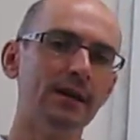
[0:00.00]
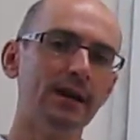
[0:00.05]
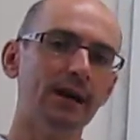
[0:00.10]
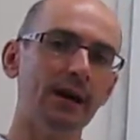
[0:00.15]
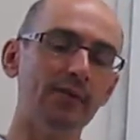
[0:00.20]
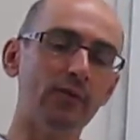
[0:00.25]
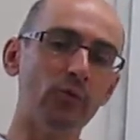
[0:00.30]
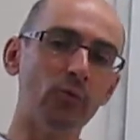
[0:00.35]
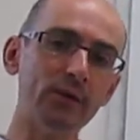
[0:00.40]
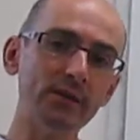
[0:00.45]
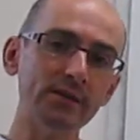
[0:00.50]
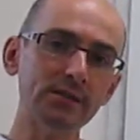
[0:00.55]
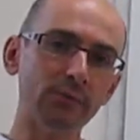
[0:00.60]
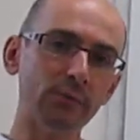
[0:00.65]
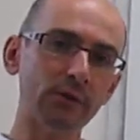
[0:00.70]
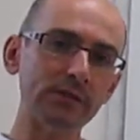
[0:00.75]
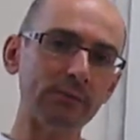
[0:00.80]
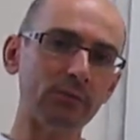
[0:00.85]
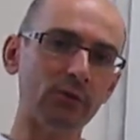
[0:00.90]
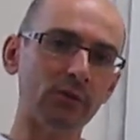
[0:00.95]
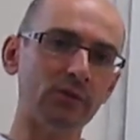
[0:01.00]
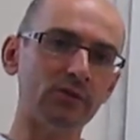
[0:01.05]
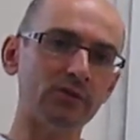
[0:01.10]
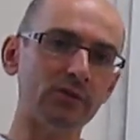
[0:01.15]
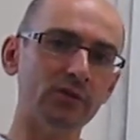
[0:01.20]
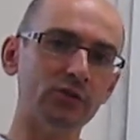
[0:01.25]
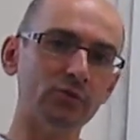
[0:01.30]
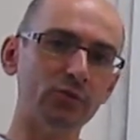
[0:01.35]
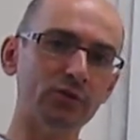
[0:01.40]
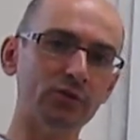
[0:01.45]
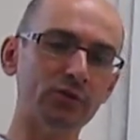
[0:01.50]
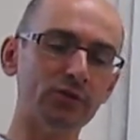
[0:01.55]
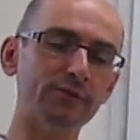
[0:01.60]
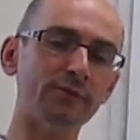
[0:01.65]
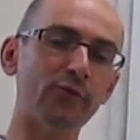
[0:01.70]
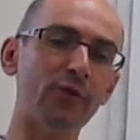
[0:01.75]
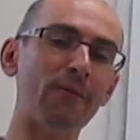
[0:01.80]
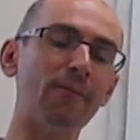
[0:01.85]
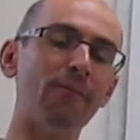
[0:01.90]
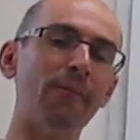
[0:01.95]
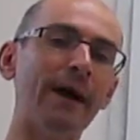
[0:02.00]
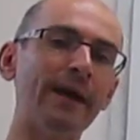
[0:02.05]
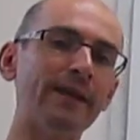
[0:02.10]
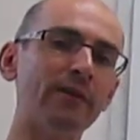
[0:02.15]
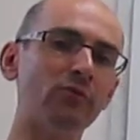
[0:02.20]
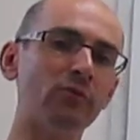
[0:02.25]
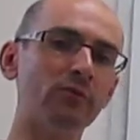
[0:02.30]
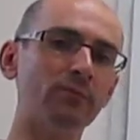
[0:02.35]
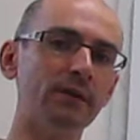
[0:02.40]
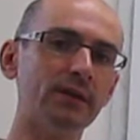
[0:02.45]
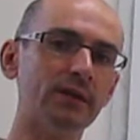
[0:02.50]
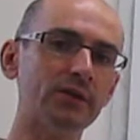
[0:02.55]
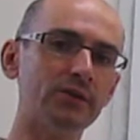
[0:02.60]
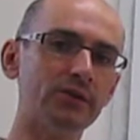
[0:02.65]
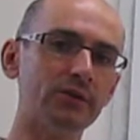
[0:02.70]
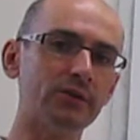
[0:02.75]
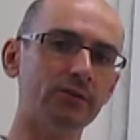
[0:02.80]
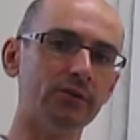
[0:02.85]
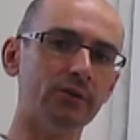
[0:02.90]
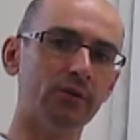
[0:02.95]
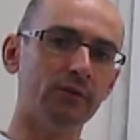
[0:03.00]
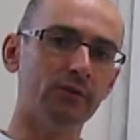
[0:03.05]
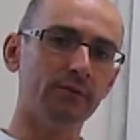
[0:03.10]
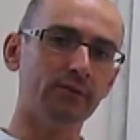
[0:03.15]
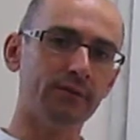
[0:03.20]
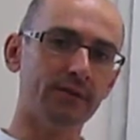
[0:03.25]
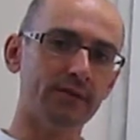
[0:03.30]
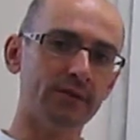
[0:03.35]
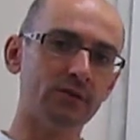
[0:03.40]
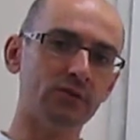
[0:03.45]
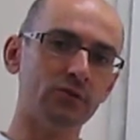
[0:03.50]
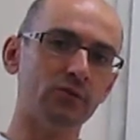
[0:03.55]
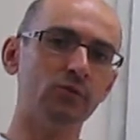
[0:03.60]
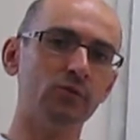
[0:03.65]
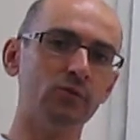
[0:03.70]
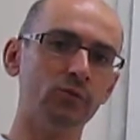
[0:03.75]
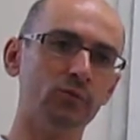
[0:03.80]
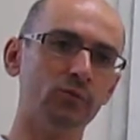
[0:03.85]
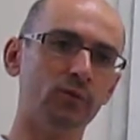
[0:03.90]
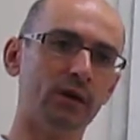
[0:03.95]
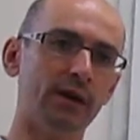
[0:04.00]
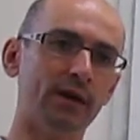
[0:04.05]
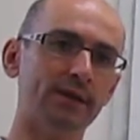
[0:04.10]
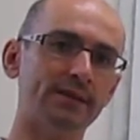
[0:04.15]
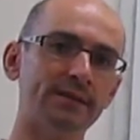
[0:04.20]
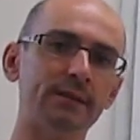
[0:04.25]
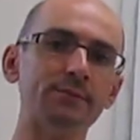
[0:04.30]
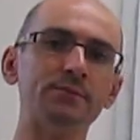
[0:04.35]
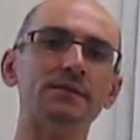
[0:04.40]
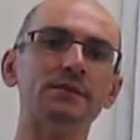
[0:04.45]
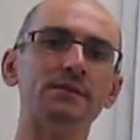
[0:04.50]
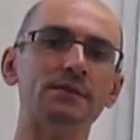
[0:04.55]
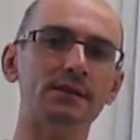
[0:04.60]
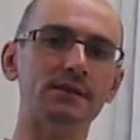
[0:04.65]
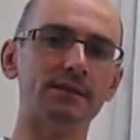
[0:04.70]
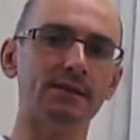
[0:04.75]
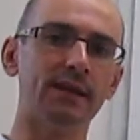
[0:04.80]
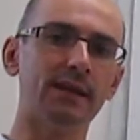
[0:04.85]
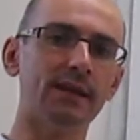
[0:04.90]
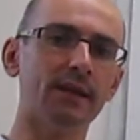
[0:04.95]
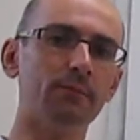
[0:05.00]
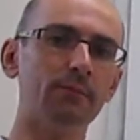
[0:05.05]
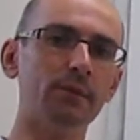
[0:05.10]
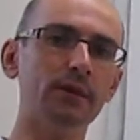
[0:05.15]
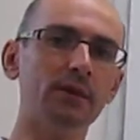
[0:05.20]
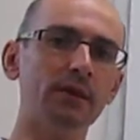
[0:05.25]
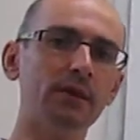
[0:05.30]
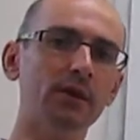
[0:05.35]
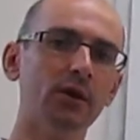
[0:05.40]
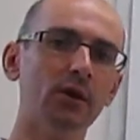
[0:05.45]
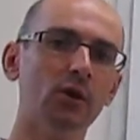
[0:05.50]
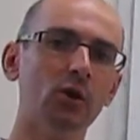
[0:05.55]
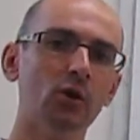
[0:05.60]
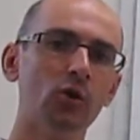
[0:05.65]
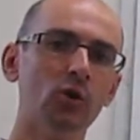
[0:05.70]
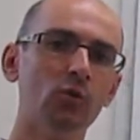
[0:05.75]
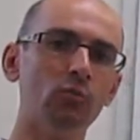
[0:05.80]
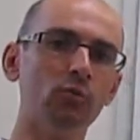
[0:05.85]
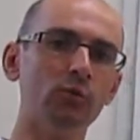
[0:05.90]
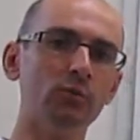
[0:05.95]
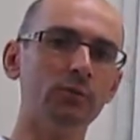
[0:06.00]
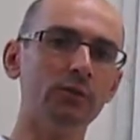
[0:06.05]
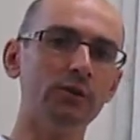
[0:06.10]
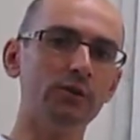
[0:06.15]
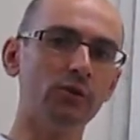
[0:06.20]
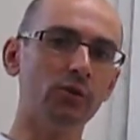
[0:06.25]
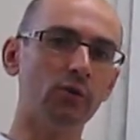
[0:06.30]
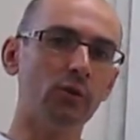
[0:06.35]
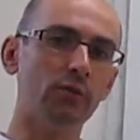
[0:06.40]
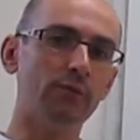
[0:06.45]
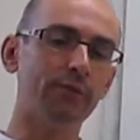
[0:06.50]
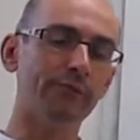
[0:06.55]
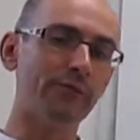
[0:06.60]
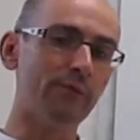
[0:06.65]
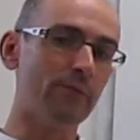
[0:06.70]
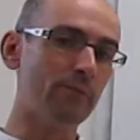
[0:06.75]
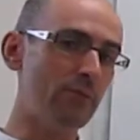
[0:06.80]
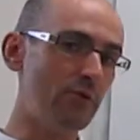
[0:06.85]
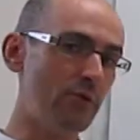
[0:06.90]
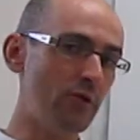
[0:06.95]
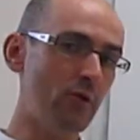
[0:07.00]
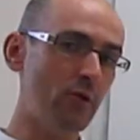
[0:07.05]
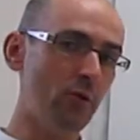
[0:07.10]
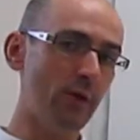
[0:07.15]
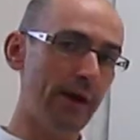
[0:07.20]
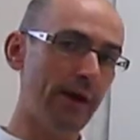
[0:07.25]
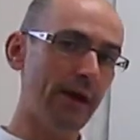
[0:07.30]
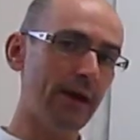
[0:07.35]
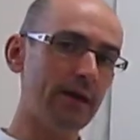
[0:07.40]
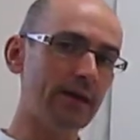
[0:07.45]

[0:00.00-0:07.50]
And the range of possible concentrations for a binary mixture of just two uh, substances, A and B, would be to go from no A